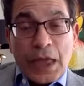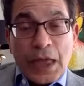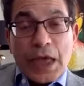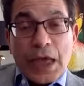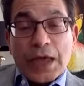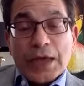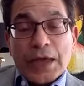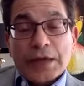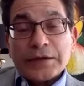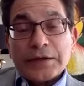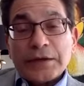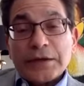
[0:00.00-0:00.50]

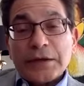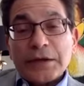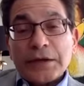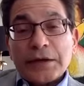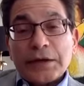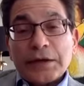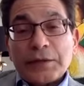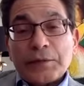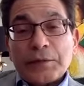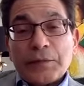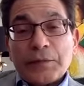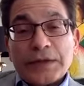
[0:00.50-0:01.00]

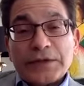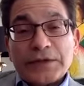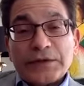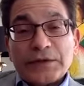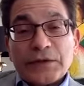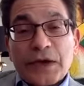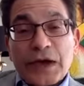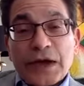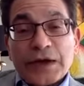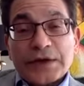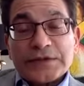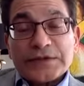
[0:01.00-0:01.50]
And
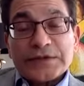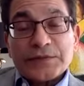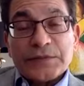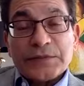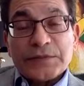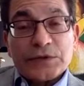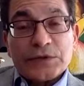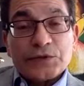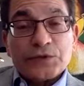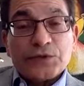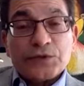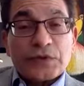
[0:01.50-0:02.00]
Mother asked
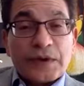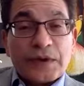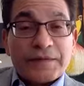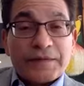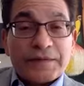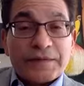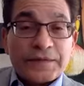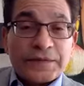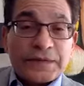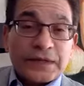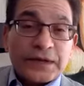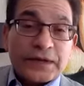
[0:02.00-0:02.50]
me to
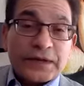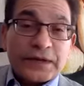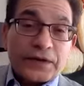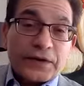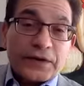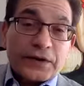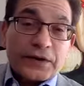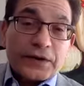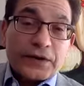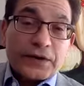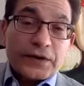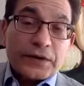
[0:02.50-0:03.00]
travel with
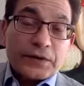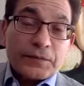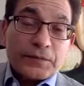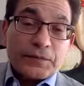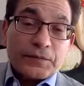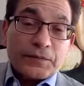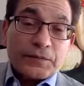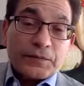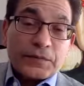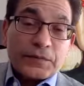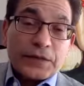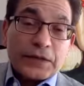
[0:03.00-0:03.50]
her
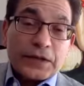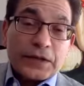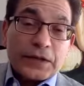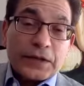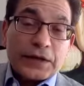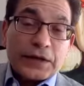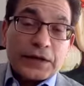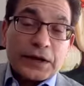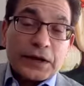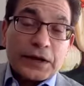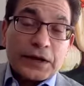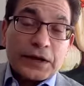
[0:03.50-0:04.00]

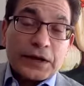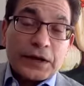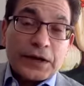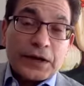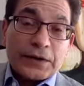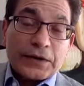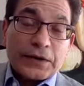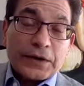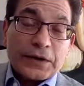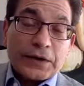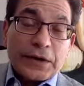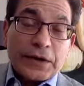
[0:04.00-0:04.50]
in a
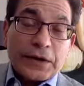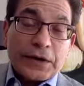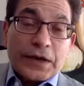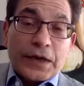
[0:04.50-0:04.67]
car.